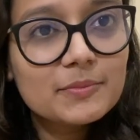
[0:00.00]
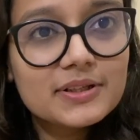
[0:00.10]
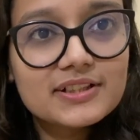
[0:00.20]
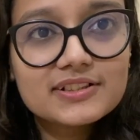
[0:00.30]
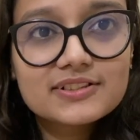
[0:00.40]

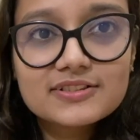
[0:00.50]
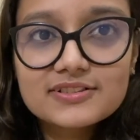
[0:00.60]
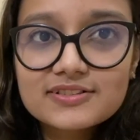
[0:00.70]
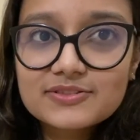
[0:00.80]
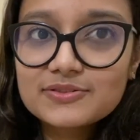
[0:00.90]
but
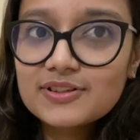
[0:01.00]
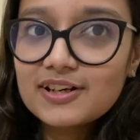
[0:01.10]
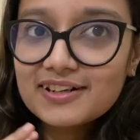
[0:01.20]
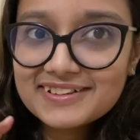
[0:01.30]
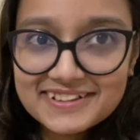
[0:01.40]

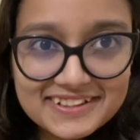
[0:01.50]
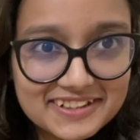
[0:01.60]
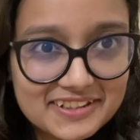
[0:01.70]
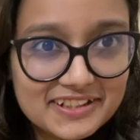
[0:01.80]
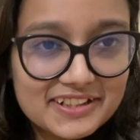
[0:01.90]
other
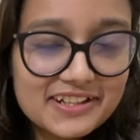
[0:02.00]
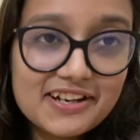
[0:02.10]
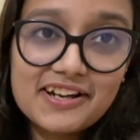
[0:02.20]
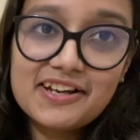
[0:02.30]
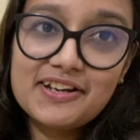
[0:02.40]
than that
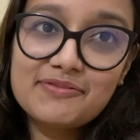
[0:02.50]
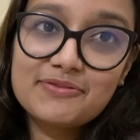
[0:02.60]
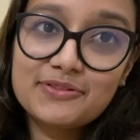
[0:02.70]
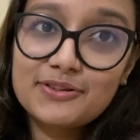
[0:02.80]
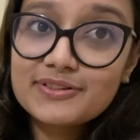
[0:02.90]
I have
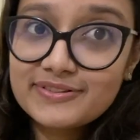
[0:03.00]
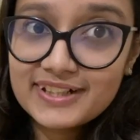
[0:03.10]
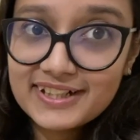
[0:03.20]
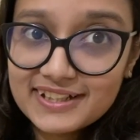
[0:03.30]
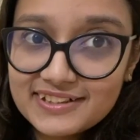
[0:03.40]
not
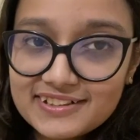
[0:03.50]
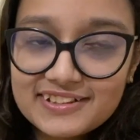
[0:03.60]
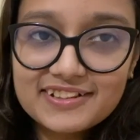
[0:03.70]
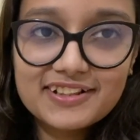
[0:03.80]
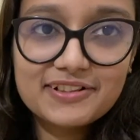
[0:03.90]
read
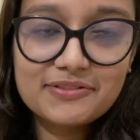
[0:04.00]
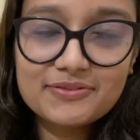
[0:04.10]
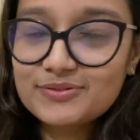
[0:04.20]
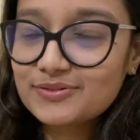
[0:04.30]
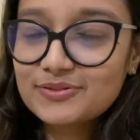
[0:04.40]
anything. I
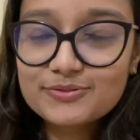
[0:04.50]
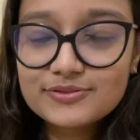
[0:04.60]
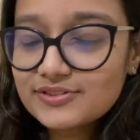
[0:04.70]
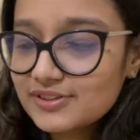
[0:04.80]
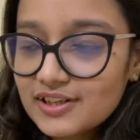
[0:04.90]

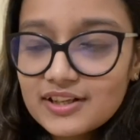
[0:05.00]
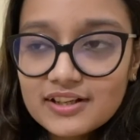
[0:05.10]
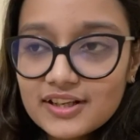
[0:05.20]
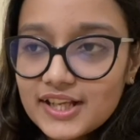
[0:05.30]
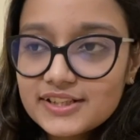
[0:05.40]
which,
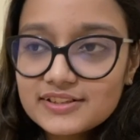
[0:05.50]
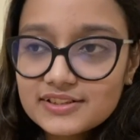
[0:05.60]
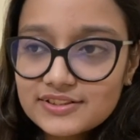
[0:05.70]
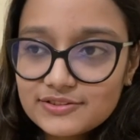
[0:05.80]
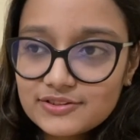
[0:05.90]
like,
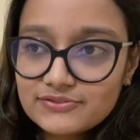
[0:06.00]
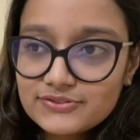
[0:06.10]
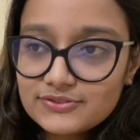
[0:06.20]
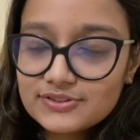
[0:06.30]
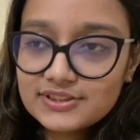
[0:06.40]
you know, if
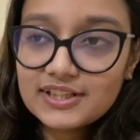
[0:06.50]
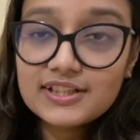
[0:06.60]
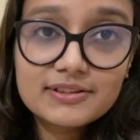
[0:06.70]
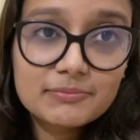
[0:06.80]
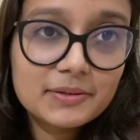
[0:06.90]
you
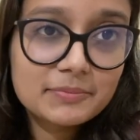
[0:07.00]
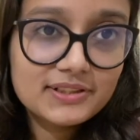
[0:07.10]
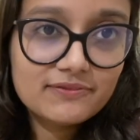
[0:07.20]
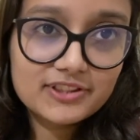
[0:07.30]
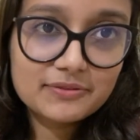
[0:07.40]
see in my
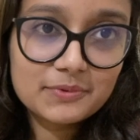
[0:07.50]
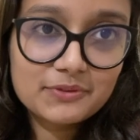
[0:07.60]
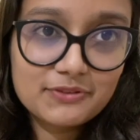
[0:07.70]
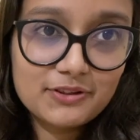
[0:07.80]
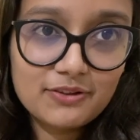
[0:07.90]
previous book
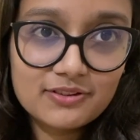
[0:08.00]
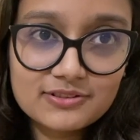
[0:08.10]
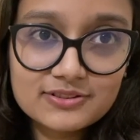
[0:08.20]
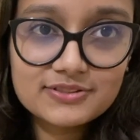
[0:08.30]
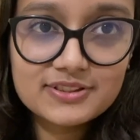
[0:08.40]
vlog,
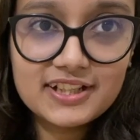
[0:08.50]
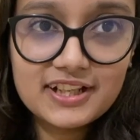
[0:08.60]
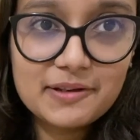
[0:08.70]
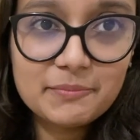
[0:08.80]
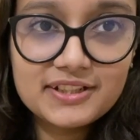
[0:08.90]
so there
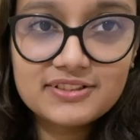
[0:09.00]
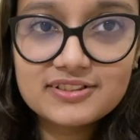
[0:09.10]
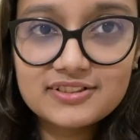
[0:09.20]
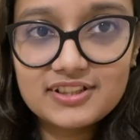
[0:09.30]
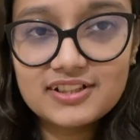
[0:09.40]
I
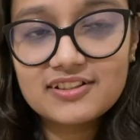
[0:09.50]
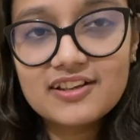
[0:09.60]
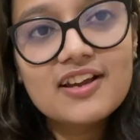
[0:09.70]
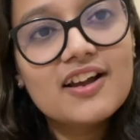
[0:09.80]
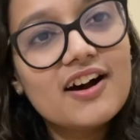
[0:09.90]
mentioned that
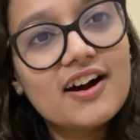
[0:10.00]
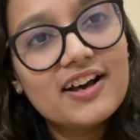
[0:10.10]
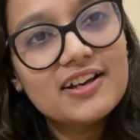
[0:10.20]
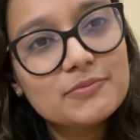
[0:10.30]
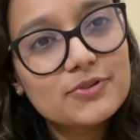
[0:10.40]

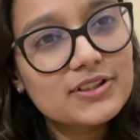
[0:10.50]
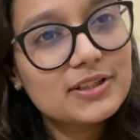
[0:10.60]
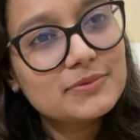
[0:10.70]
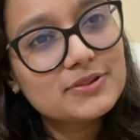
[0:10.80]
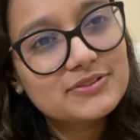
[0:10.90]
I am not
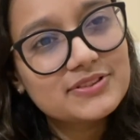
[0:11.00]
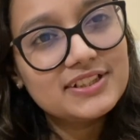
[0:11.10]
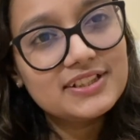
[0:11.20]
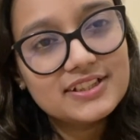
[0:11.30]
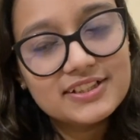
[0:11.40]
able to
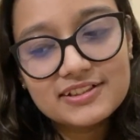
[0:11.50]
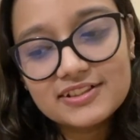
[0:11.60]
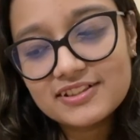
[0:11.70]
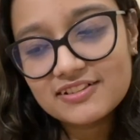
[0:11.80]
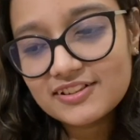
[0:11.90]
read
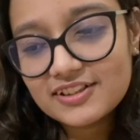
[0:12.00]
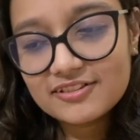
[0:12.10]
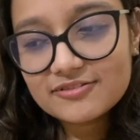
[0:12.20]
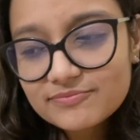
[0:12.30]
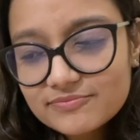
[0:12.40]
anything, and